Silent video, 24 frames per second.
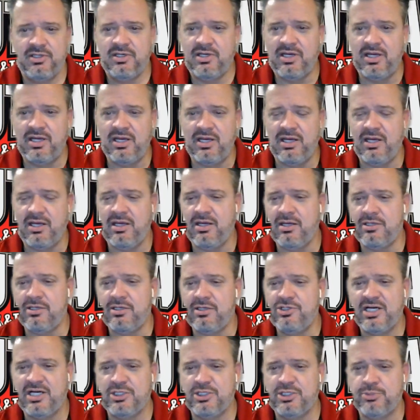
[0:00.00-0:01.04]
and
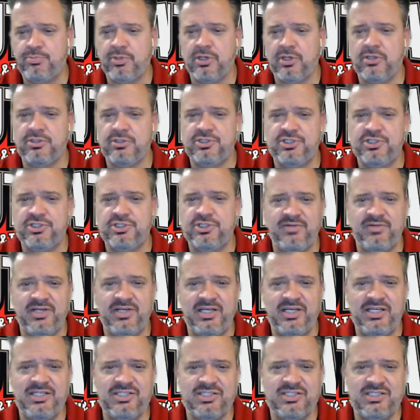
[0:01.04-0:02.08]
Josh Birch of
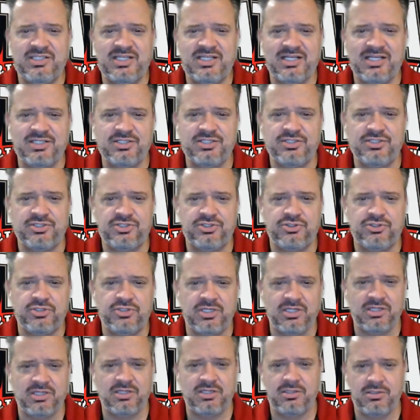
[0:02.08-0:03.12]
East Texas
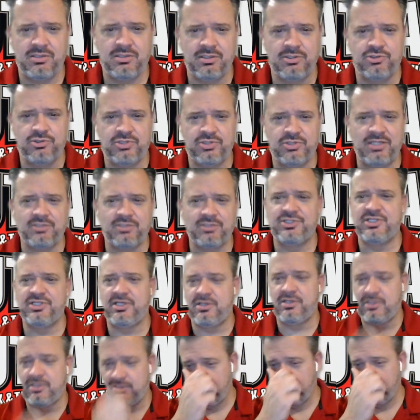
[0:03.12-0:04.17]
Truck and Trailer
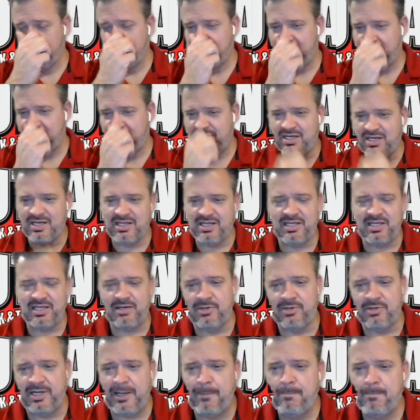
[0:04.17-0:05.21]
Center. I think I got that right.